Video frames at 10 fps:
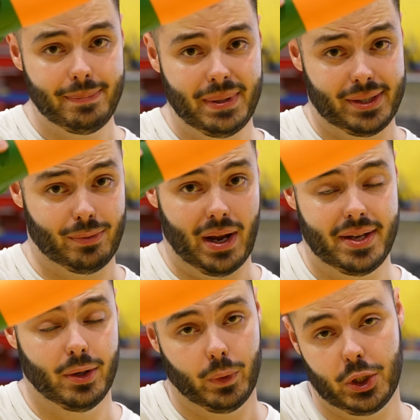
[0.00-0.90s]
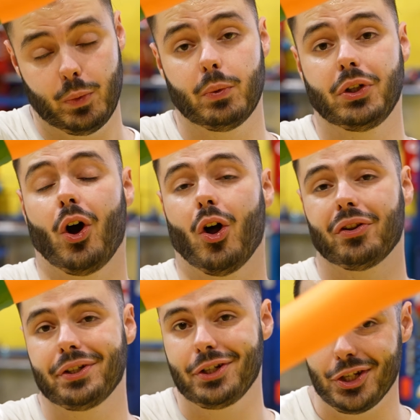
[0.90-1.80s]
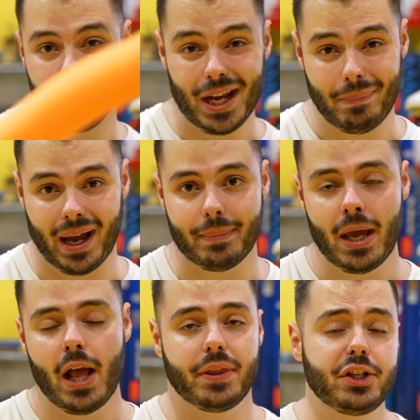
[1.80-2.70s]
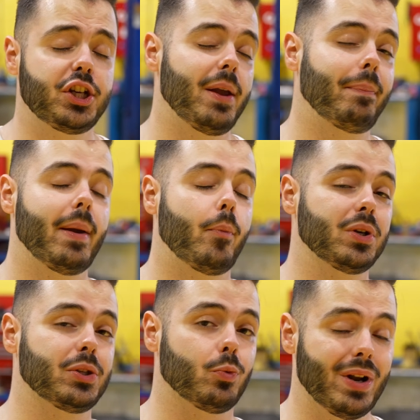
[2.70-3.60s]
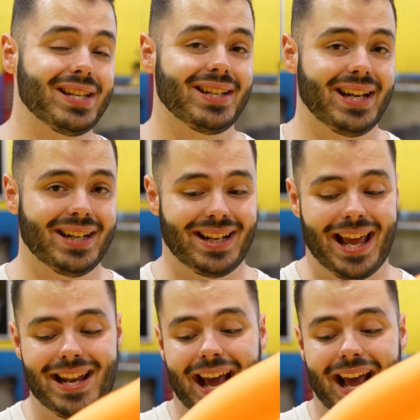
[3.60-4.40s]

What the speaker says: piece right here, which we would call the J-pipe. The J-pipe was resonated and